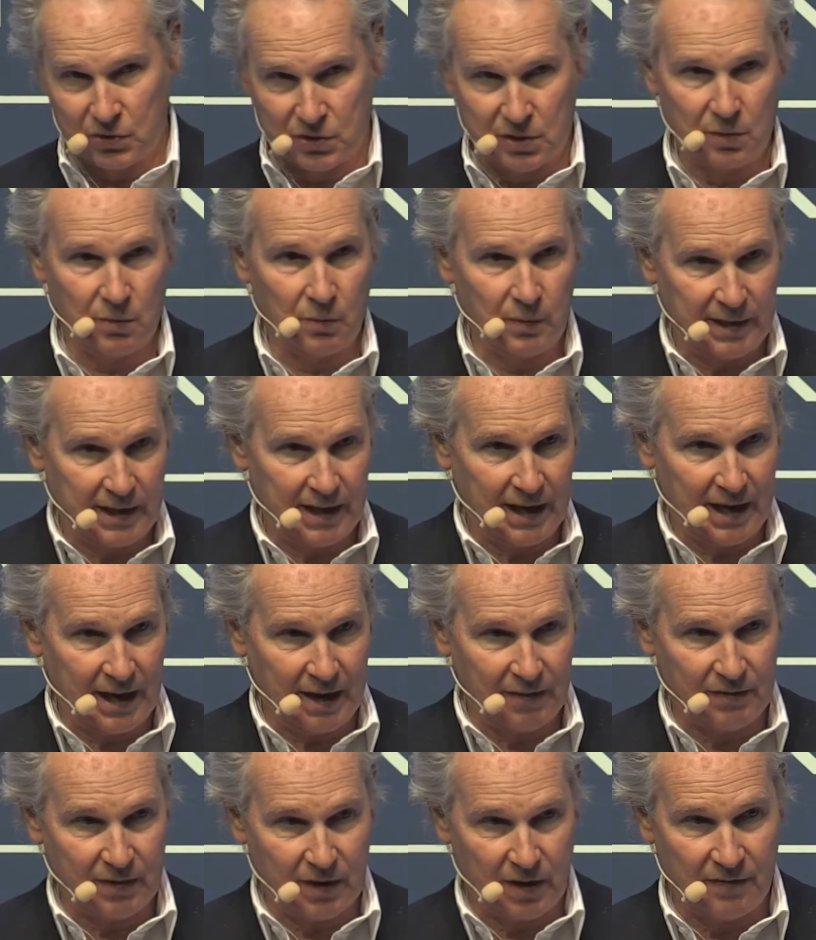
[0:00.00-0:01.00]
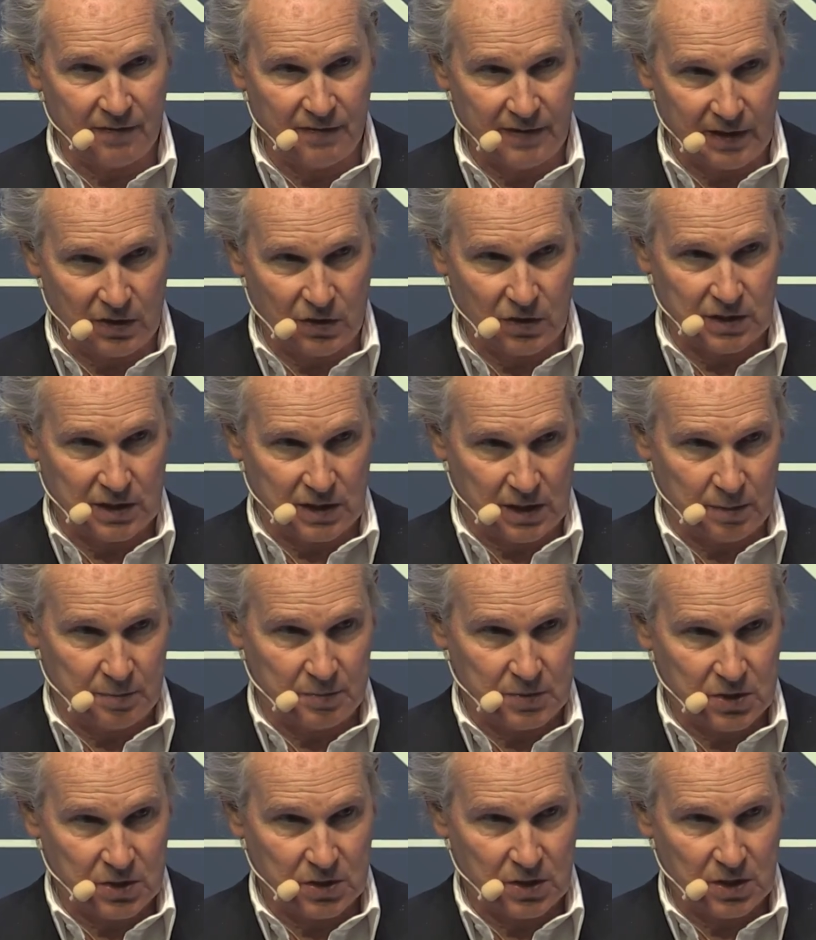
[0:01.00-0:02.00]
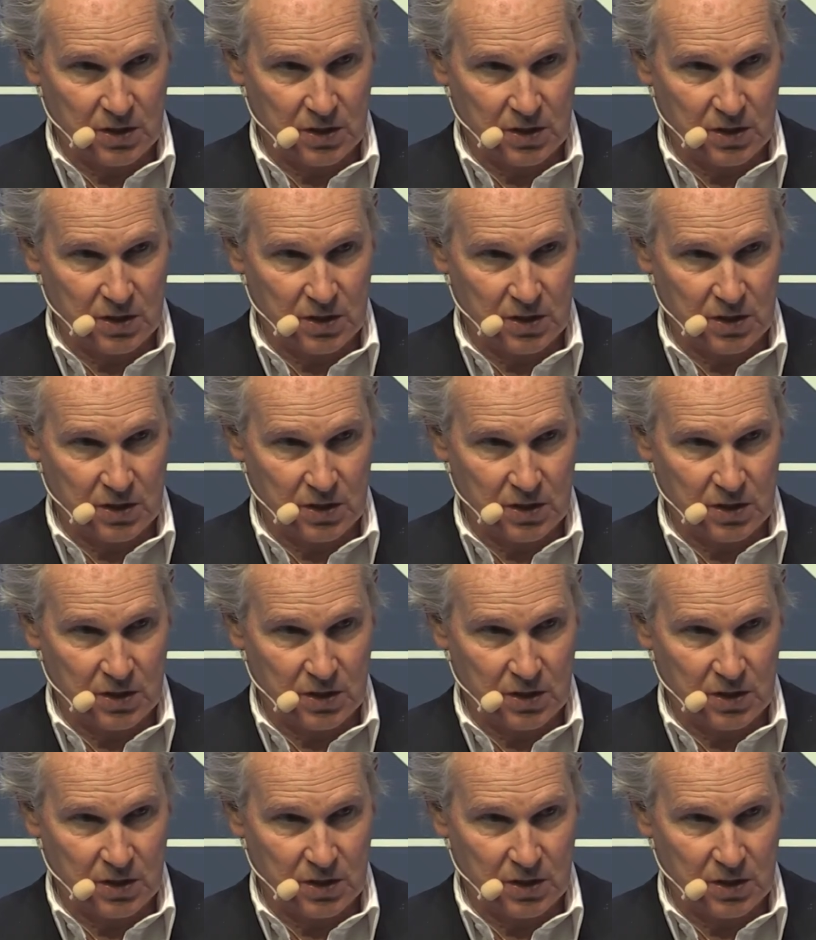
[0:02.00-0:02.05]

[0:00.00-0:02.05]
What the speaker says: that we have at our fingertips